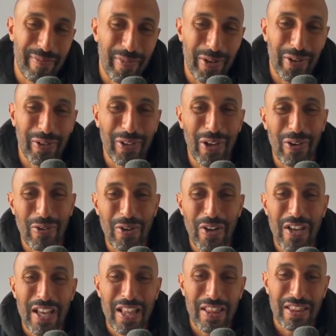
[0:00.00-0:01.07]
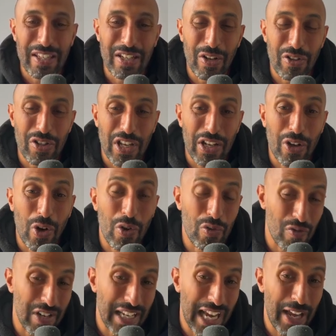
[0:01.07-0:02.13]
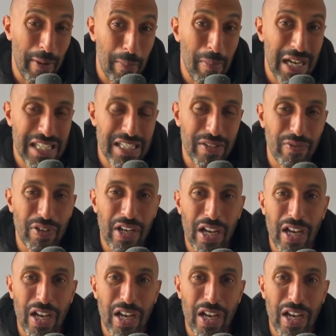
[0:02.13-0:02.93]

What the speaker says: but although, this had only really had a massive